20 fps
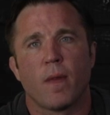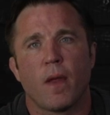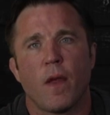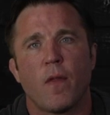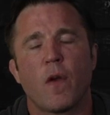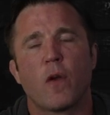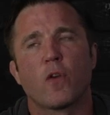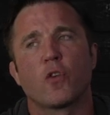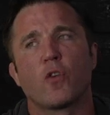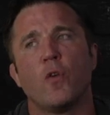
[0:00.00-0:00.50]

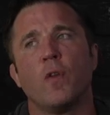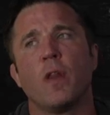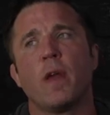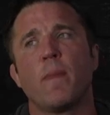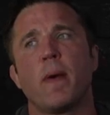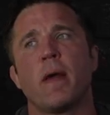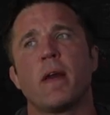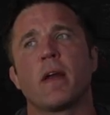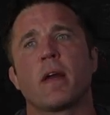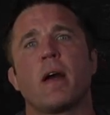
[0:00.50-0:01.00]
There's only
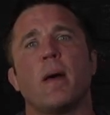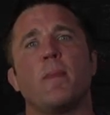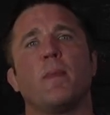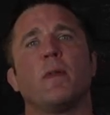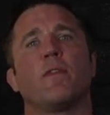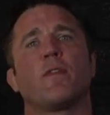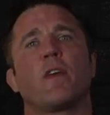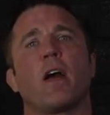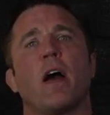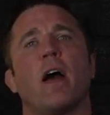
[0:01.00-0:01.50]
been a couple
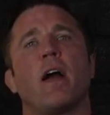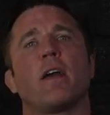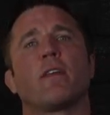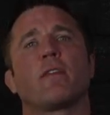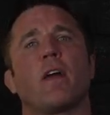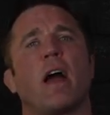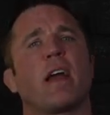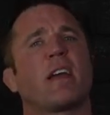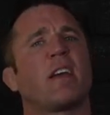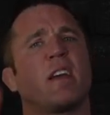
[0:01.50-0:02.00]
of guys,
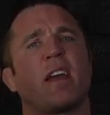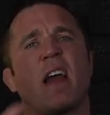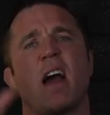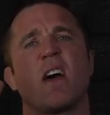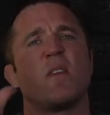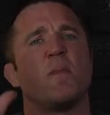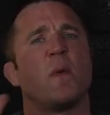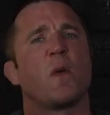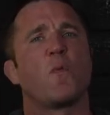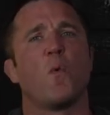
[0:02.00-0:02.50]
I could
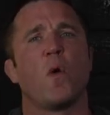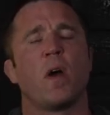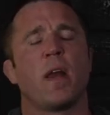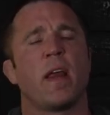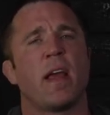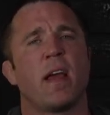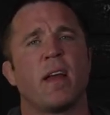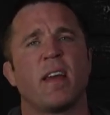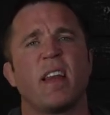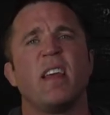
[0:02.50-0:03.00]
count them on one
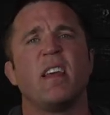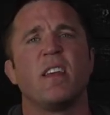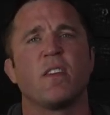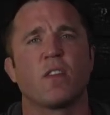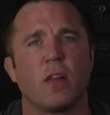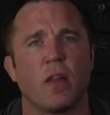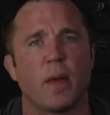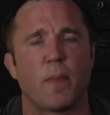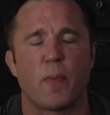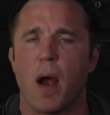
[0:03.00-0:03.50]
hand,
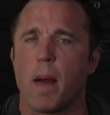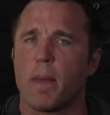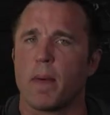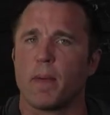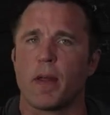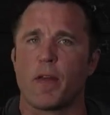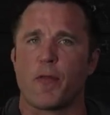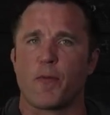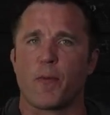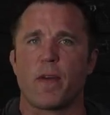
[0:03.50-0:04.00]
easily,
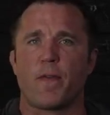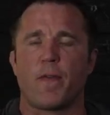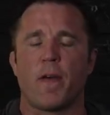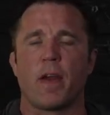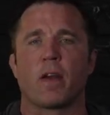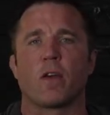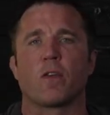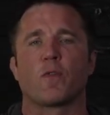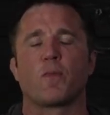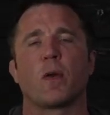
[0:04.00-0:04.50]
probably three
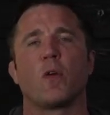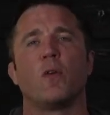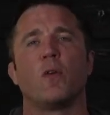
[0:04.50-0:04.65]
fingers, but